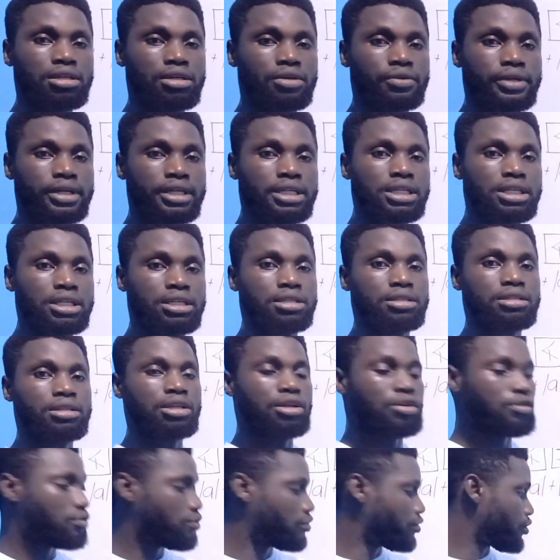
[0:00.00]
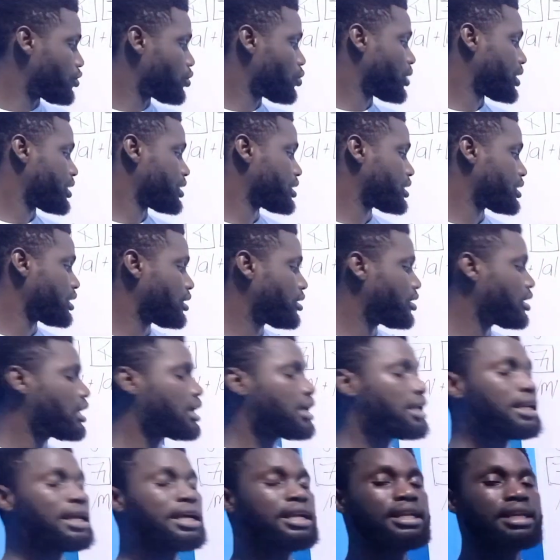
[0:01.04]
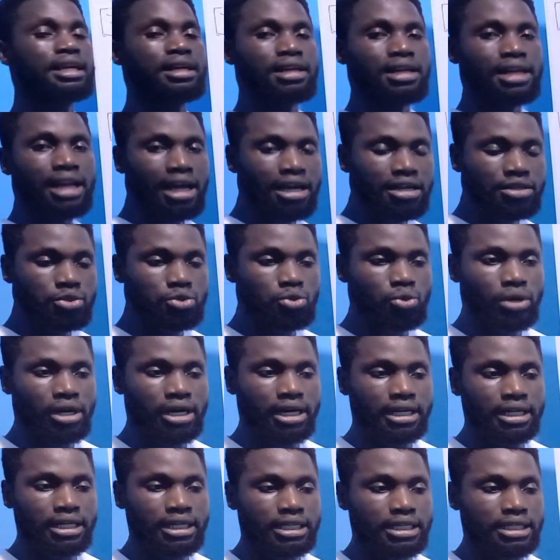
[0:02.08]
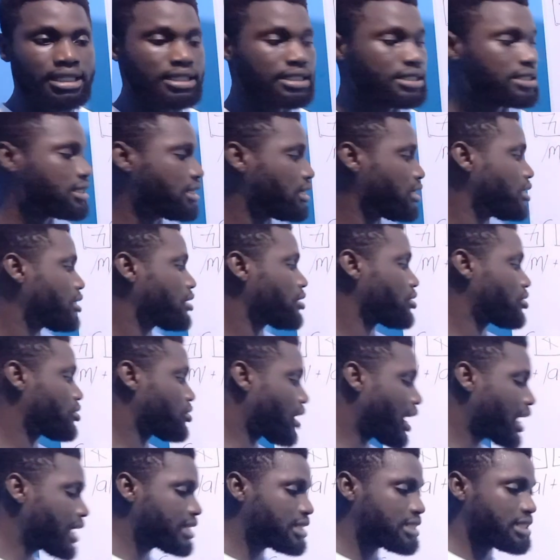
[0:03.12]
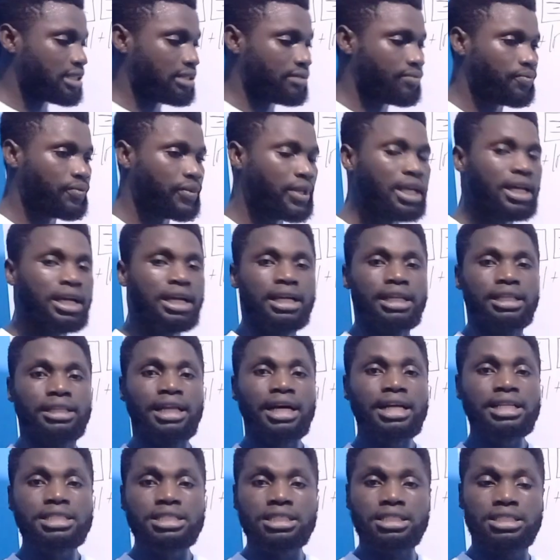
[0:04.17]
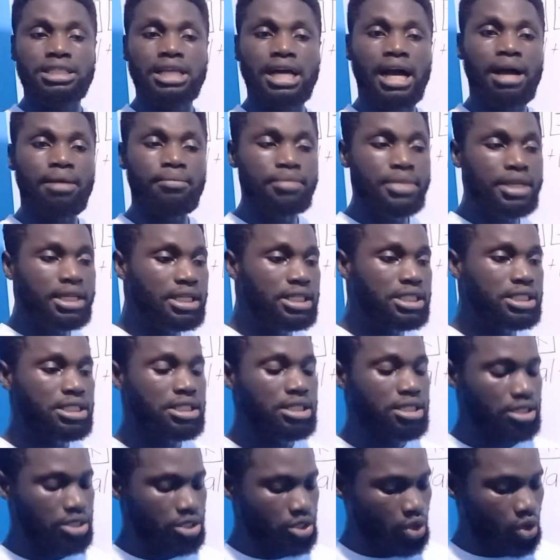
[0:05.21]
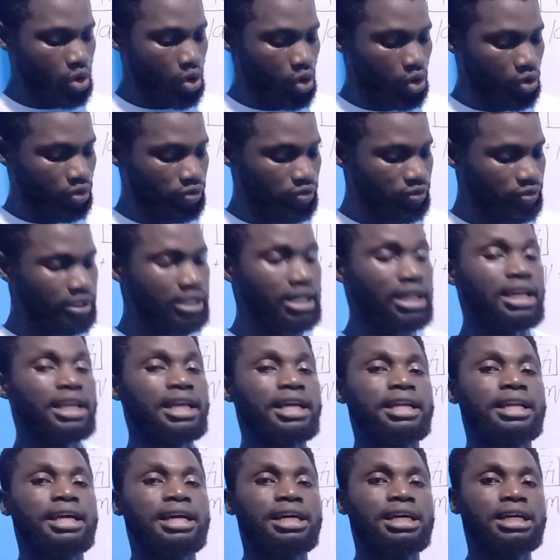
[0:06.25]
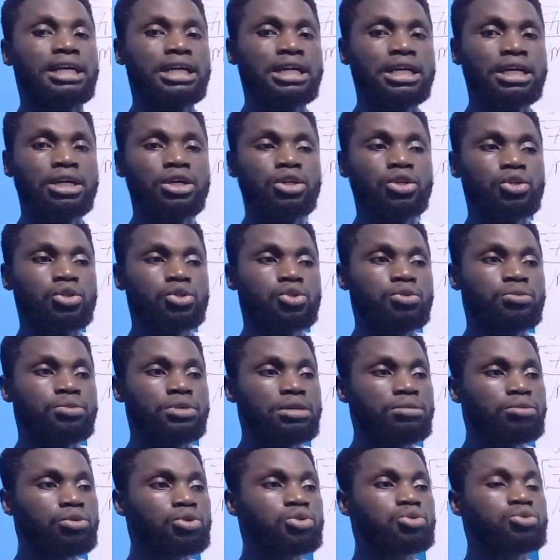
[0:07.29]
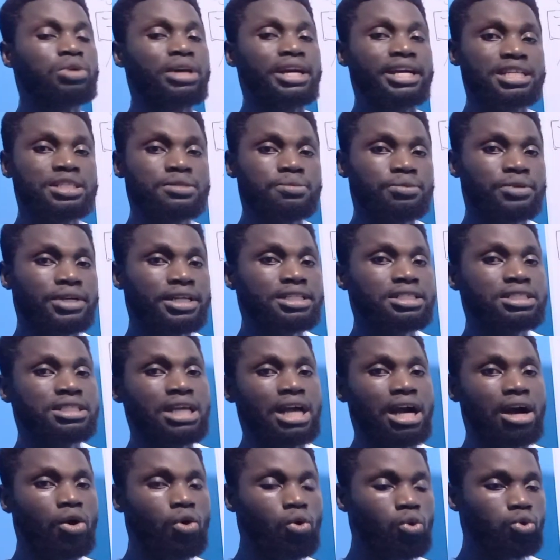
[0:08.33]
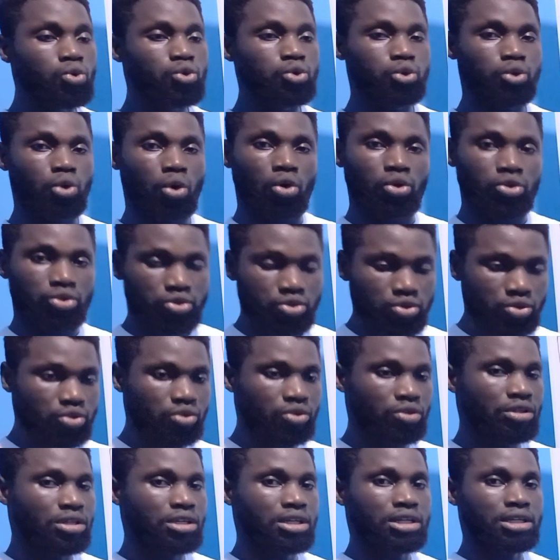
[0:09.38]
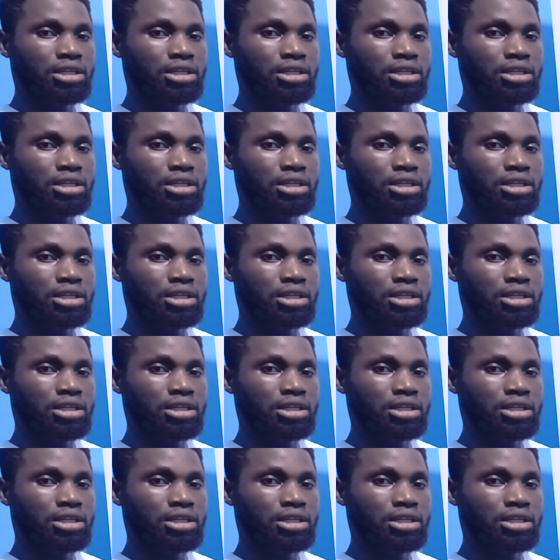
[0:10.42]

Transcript: reading fluency. Then the last one is writing. That is the ability of the learner to be able to express their own thoughts